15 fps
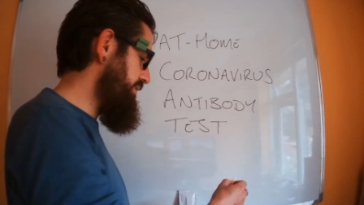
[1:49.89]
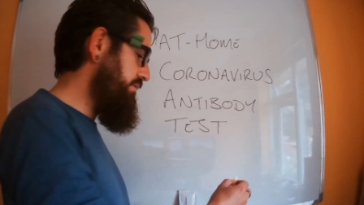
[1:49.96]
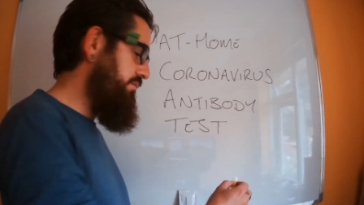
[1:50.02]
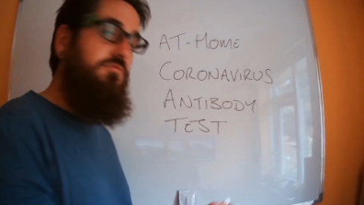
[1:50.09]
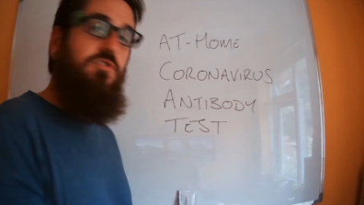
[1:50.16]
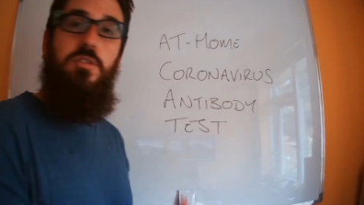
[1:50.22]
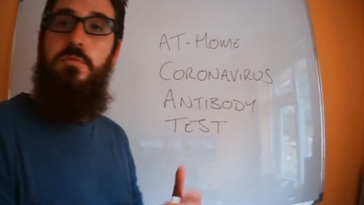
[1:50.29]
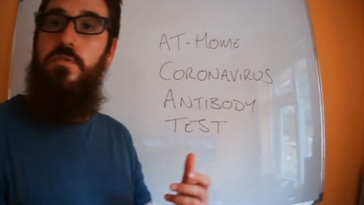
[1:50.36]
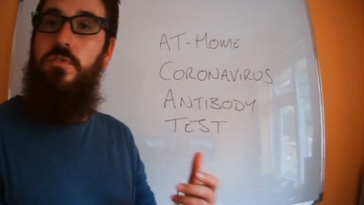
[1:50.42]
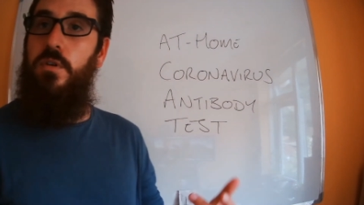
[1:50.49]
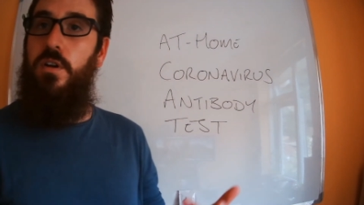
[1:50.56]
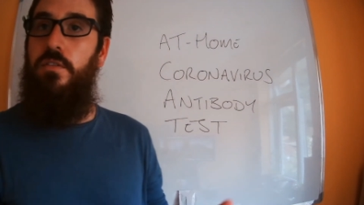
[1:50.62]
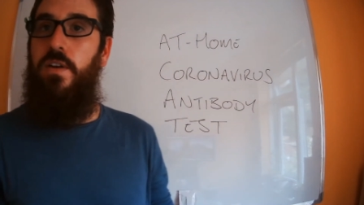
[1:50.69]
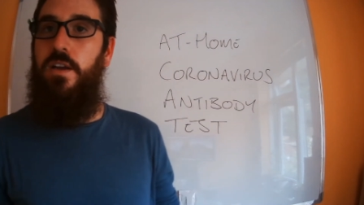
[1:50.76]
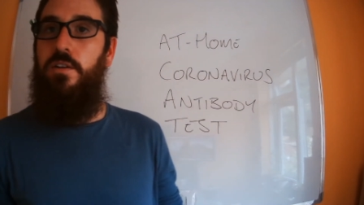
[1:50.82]
Some of you might
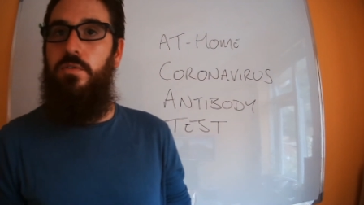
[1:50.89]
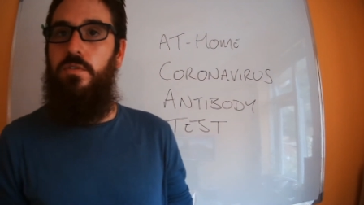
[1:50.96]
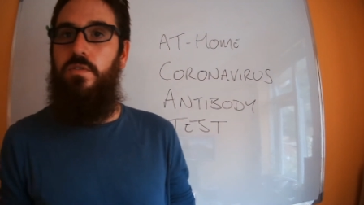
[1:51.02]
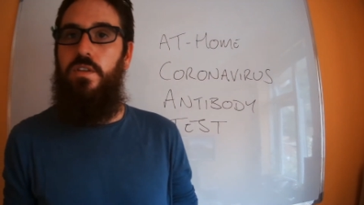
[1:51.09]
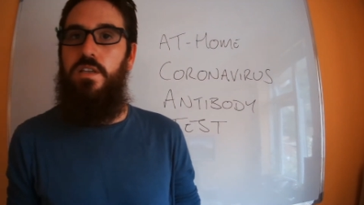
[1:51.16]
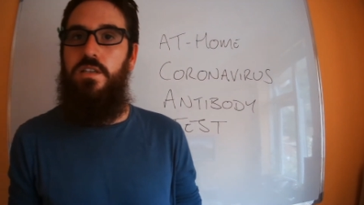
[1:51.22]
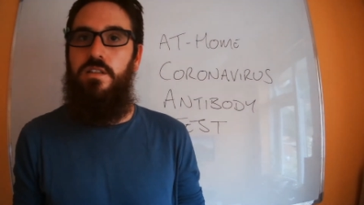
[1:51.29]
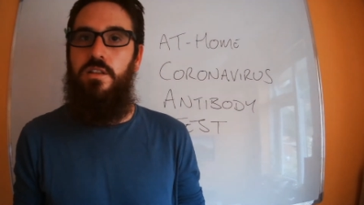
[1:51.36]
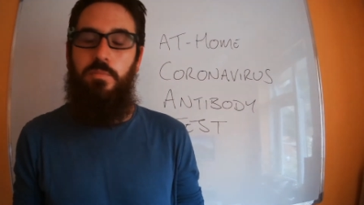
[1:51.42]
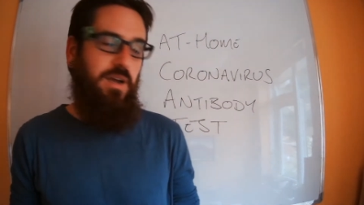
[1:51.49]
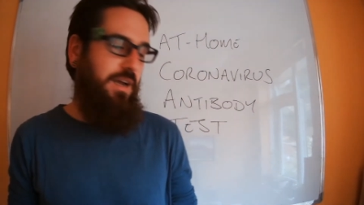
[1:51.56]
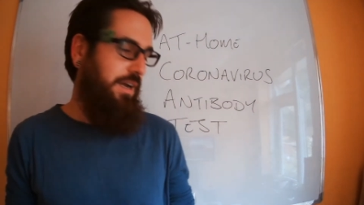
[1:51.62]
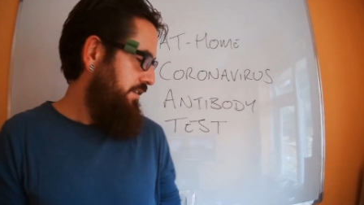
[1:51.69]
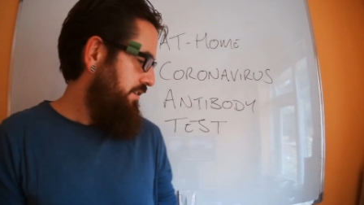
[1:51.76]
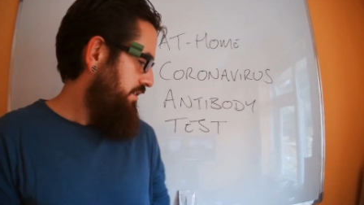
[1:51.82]
have had one of these in the
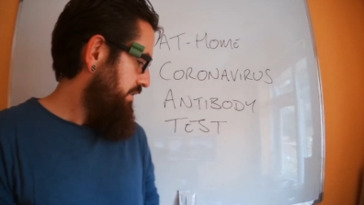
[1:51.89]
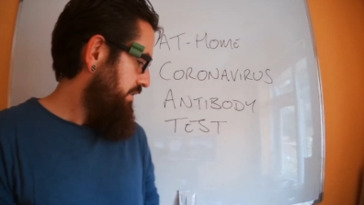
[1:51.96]
past.